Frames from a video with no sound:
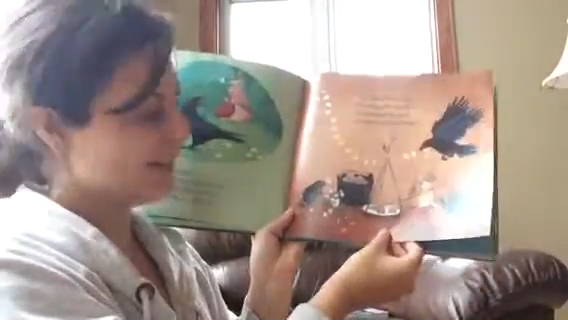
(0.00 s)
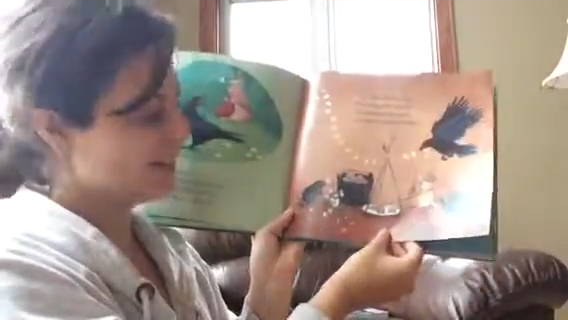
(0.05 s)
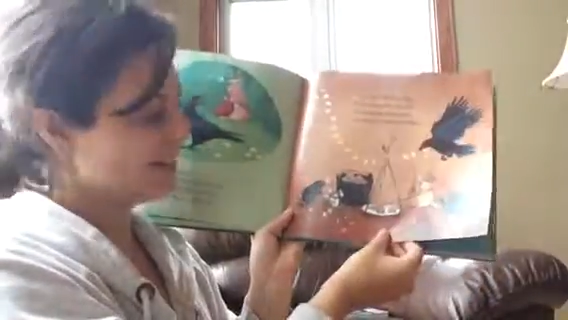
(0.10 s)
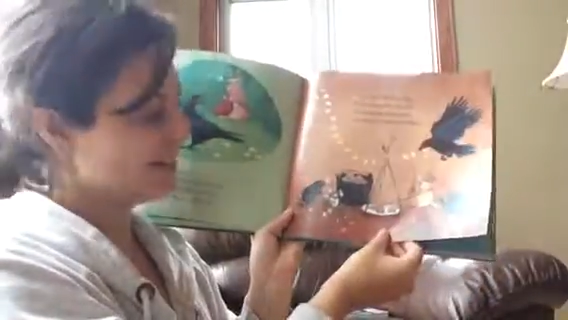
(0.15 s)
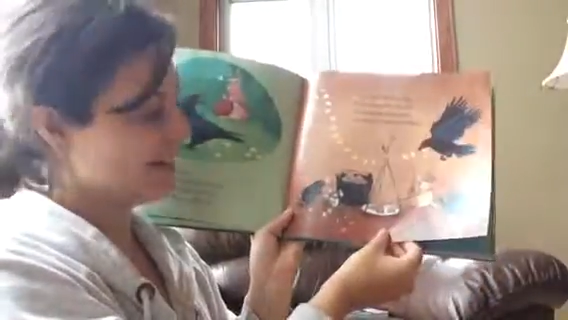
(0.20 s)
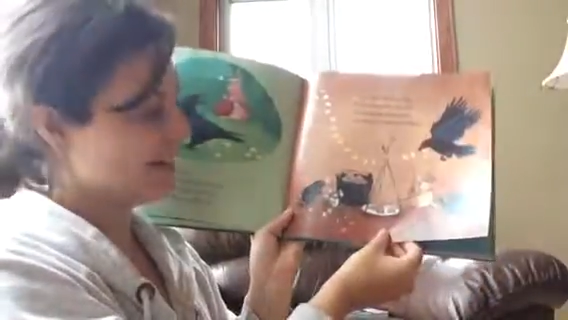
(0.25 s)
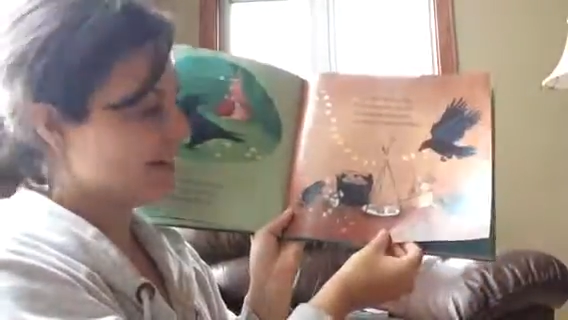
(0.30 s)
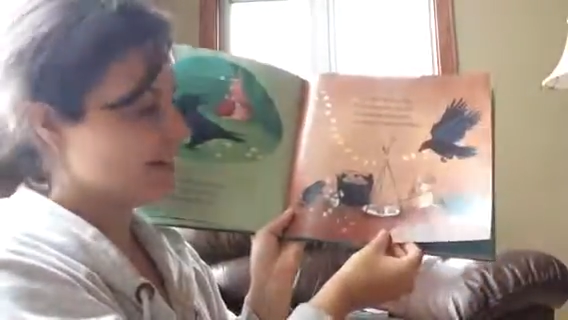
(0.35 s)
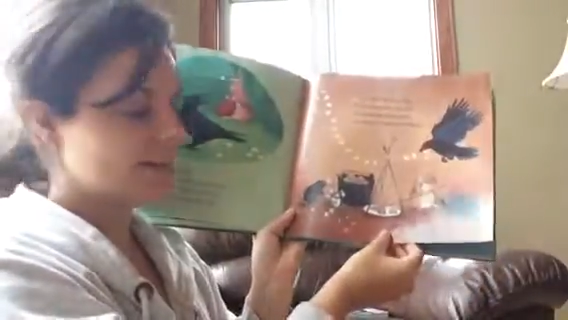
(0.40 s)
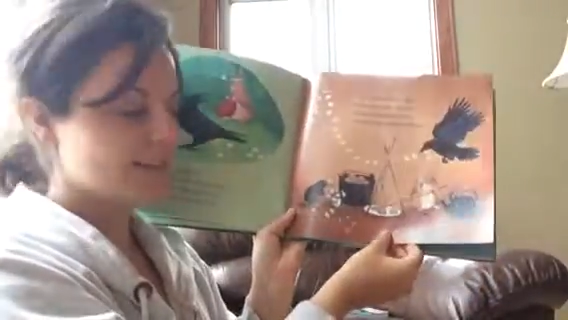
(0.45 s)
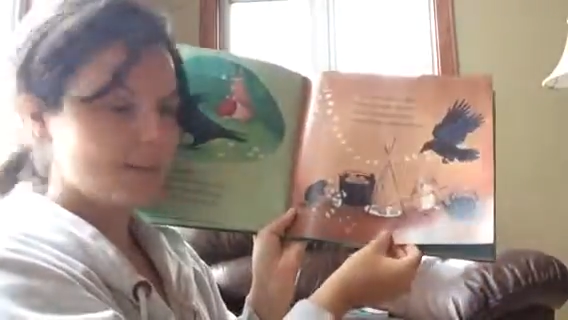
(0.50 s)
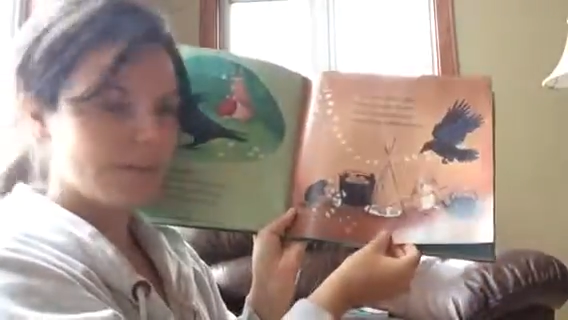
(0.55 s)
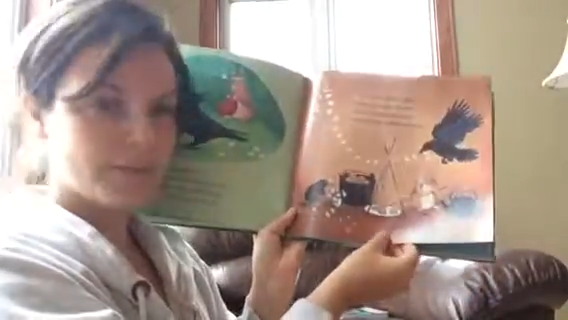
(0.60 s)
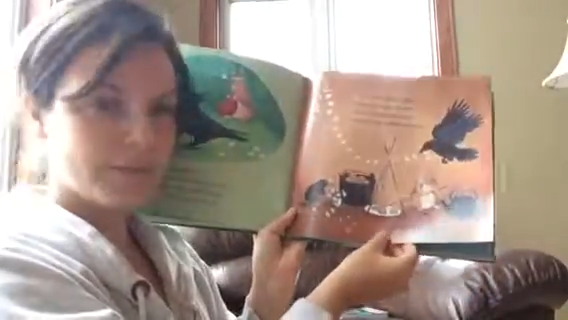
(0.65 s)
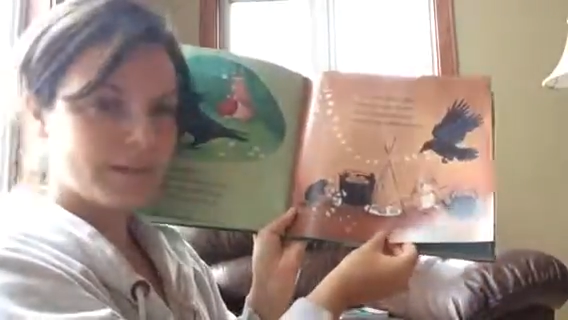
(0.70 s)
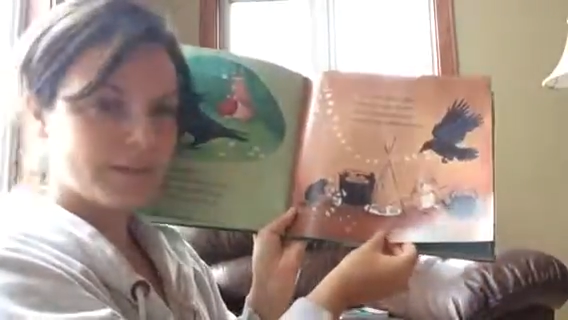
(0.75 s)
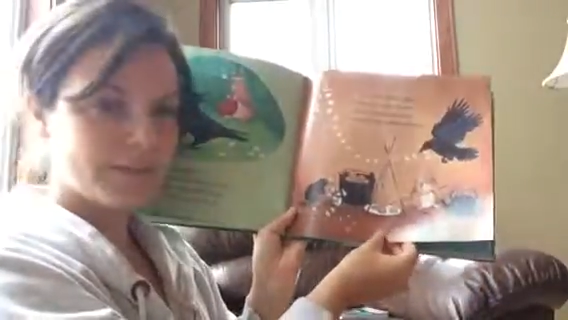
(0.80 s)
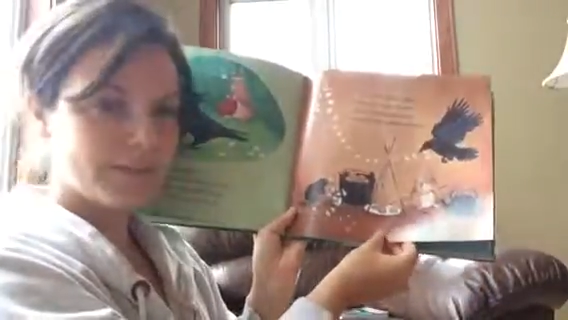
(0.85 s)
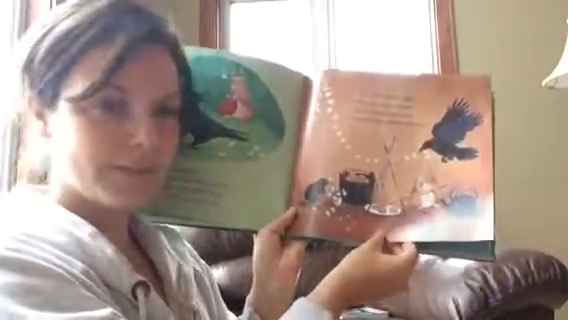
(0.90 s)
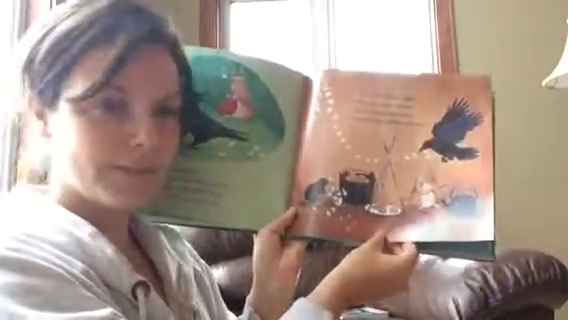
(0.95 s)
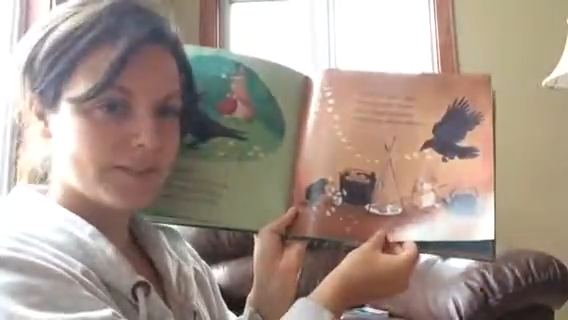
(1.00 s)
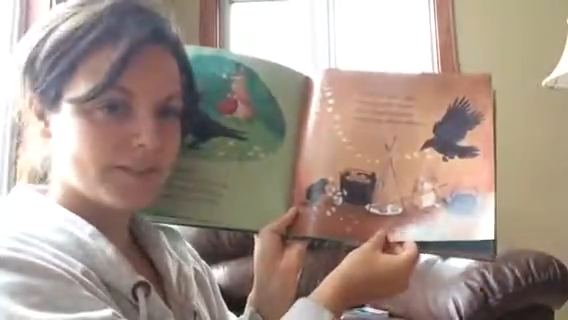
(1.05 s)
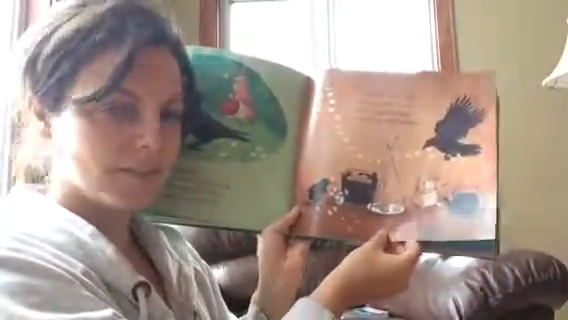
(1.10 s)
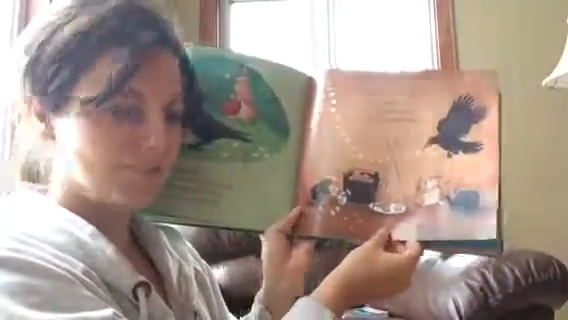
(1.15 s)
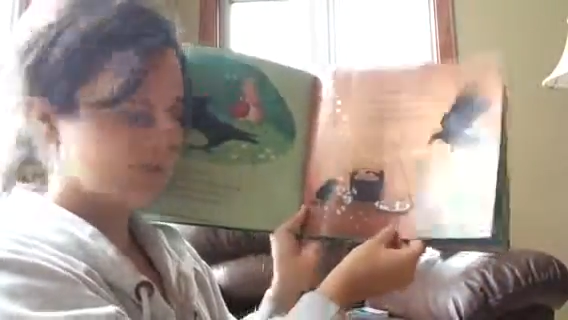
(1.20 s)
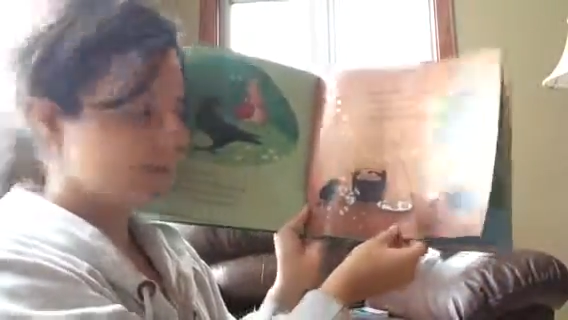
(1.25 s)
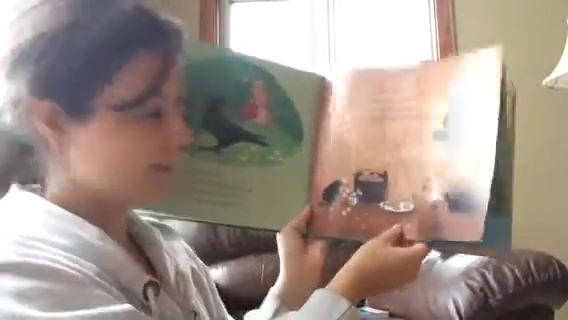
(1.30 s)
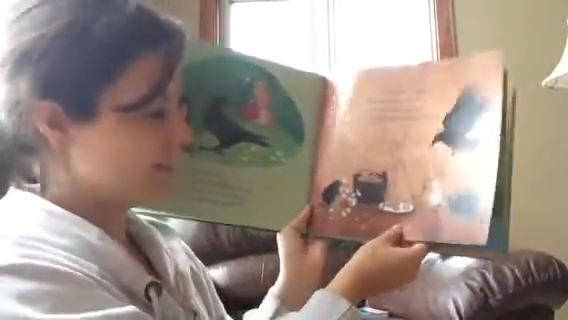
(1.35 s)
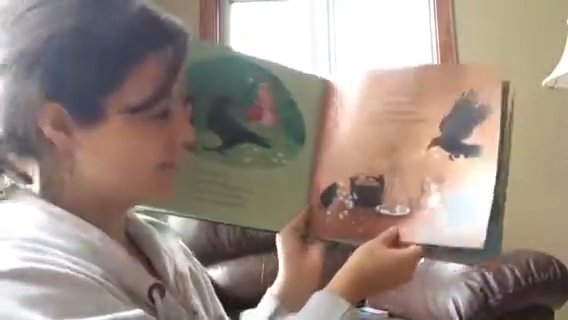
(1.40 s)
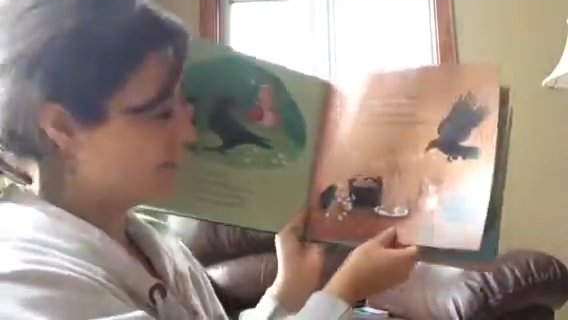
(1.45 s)
excited about his
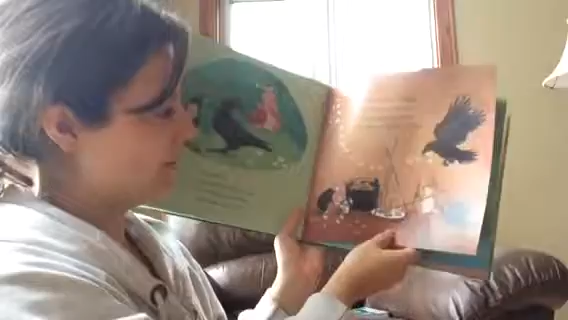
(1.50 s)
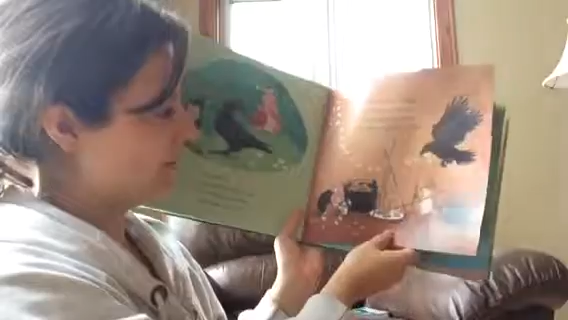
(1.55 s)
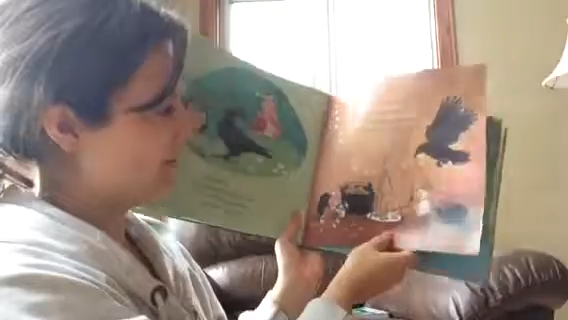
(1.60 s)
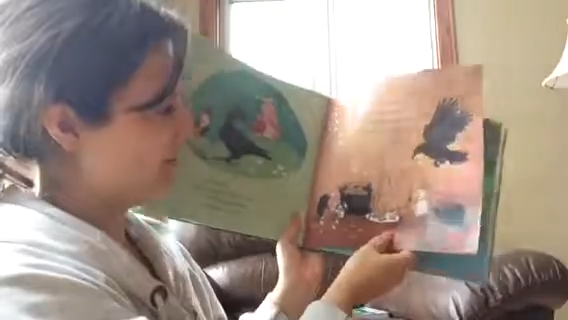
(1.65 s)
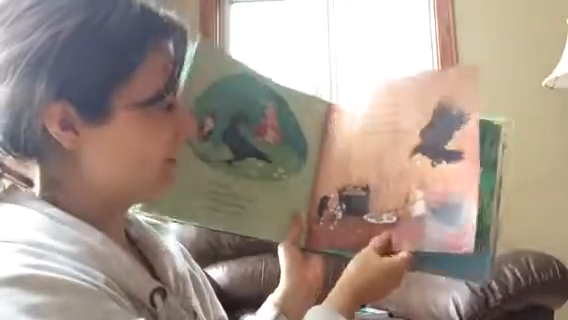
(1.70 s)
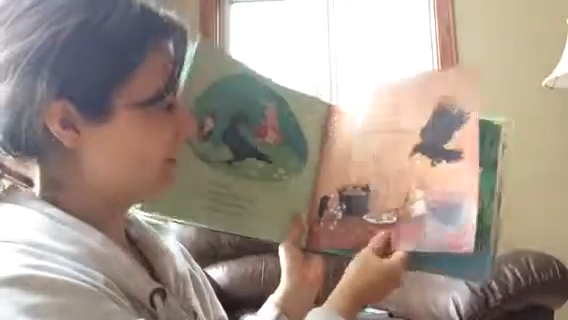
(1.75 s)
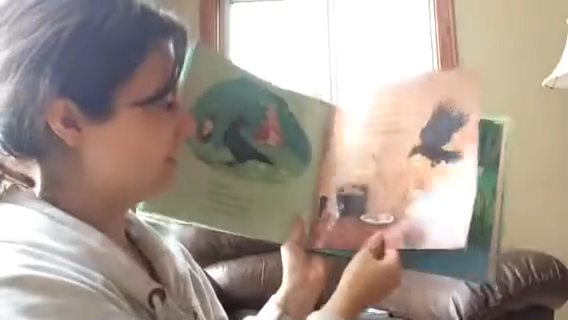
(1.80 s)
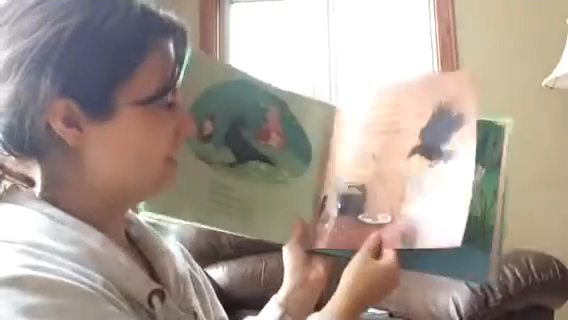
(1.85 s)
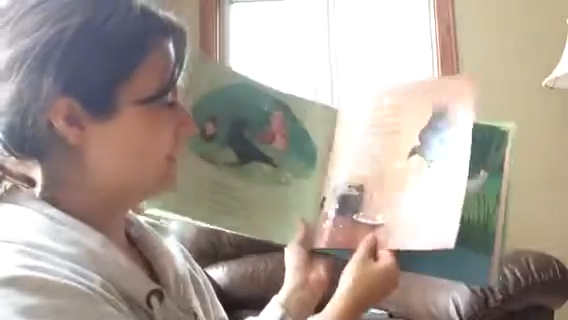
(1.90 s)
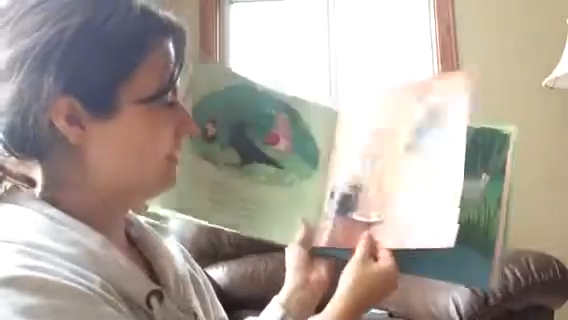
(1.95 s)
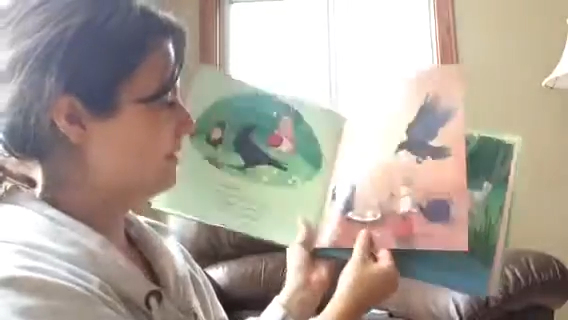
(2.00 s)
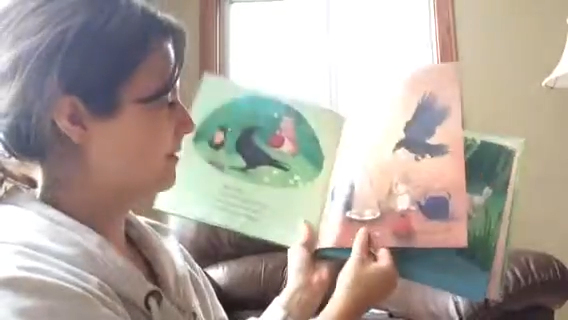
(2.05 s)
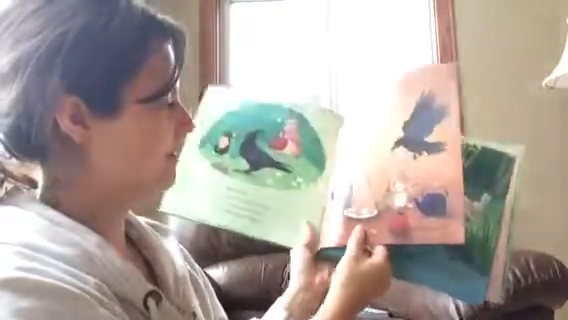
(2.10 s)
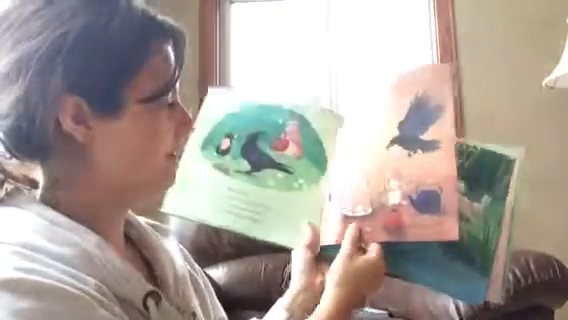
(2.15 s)
surprise party.